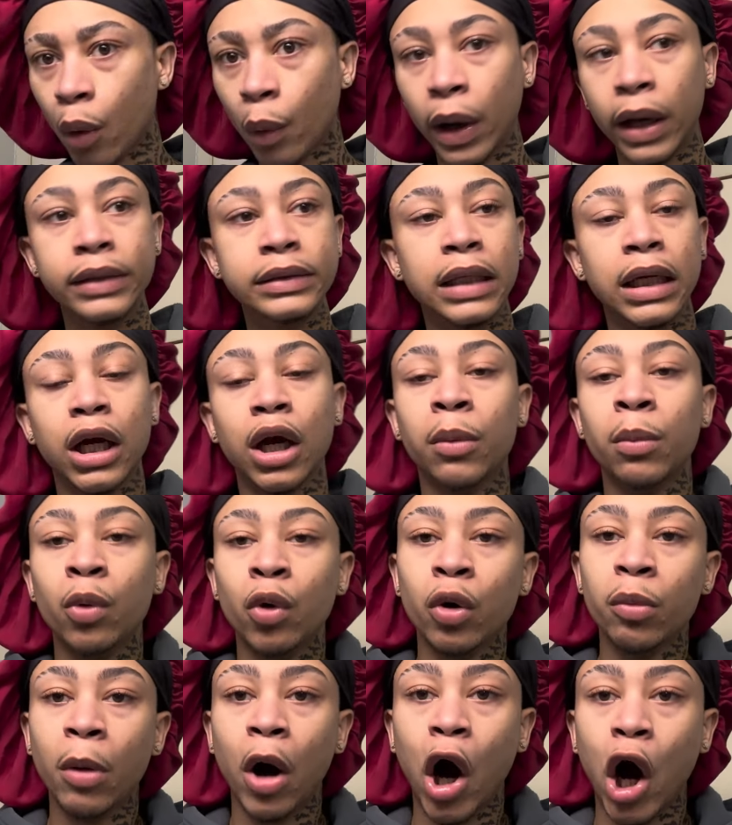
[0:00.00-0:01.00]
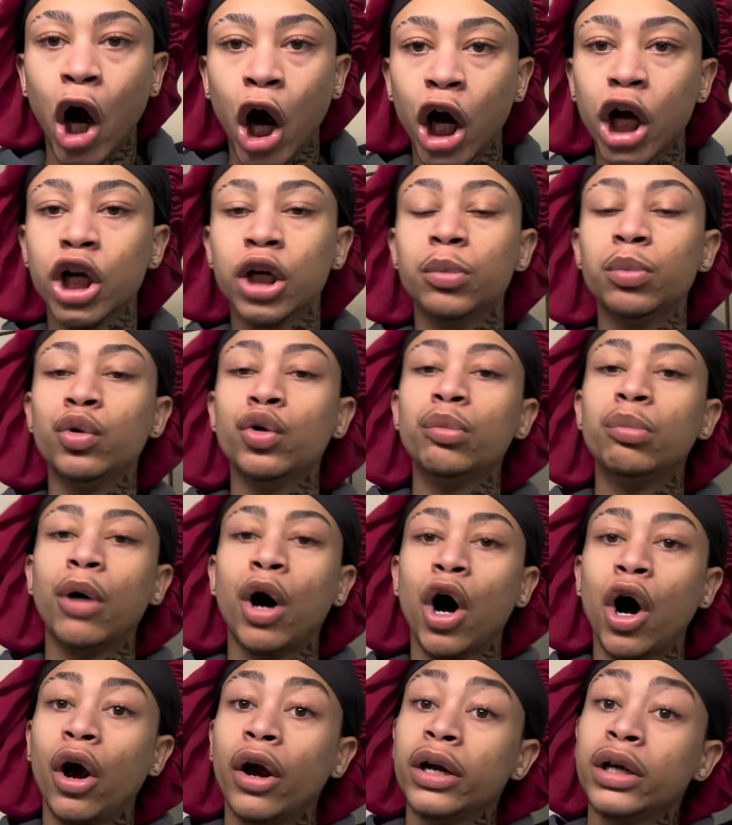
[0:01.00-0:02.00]
And he's like, come on, my heart, come on, my
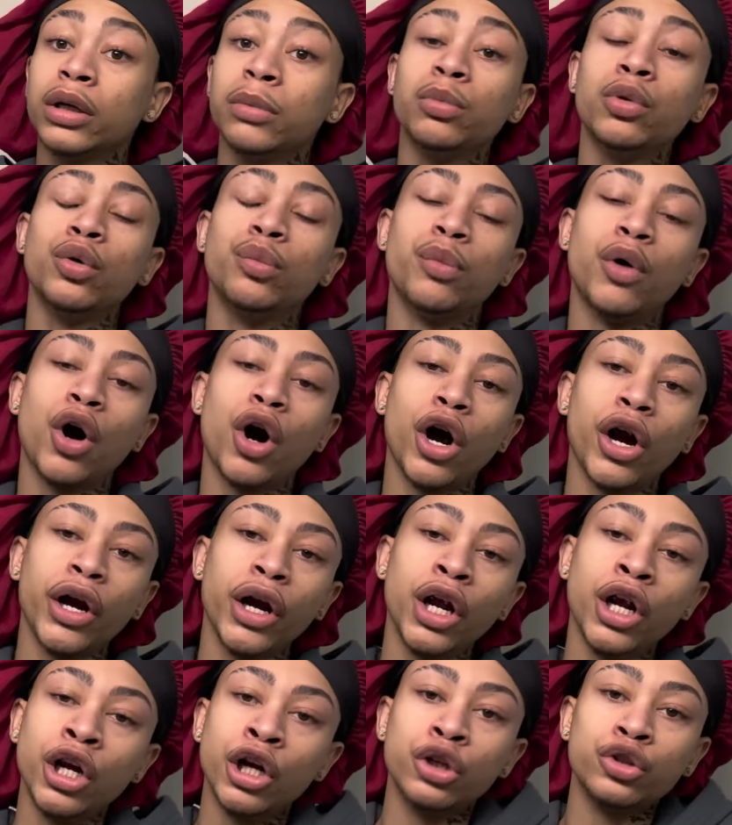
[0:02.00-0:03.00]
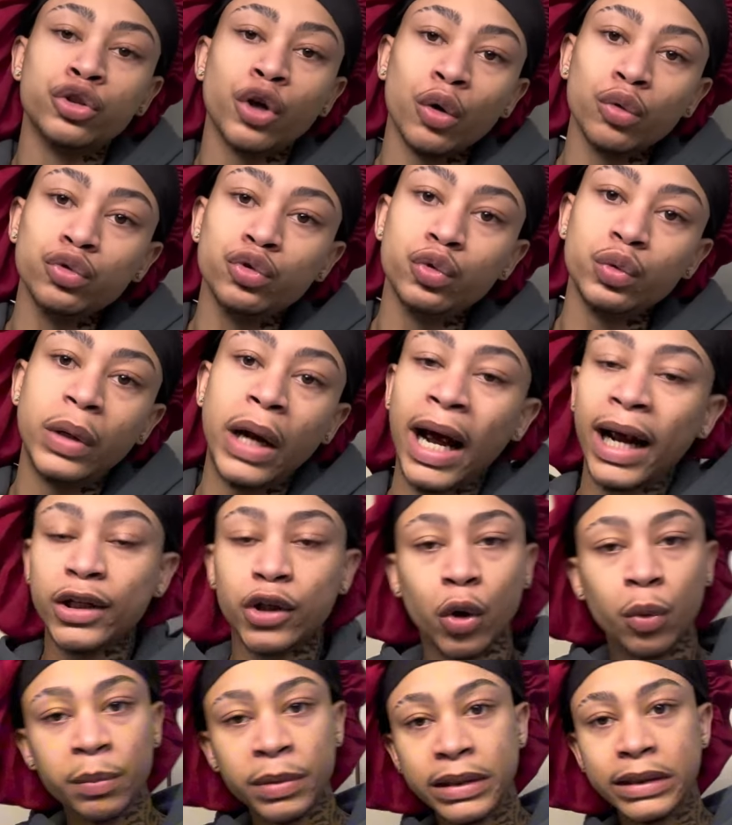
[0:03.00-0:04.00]
heart, come on, my heart. Don't do that.
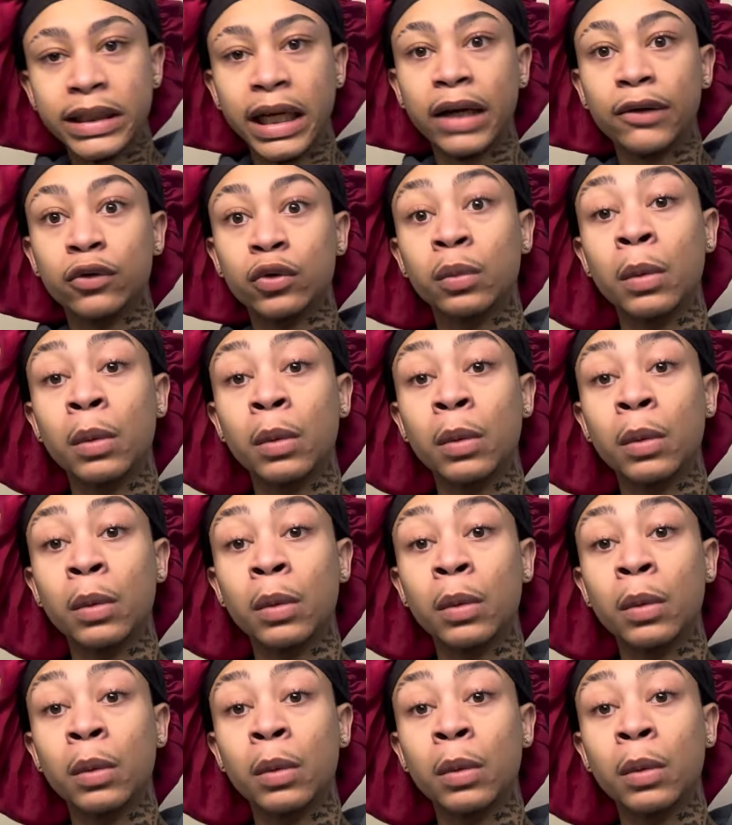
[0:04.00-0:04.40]
Don't be gay.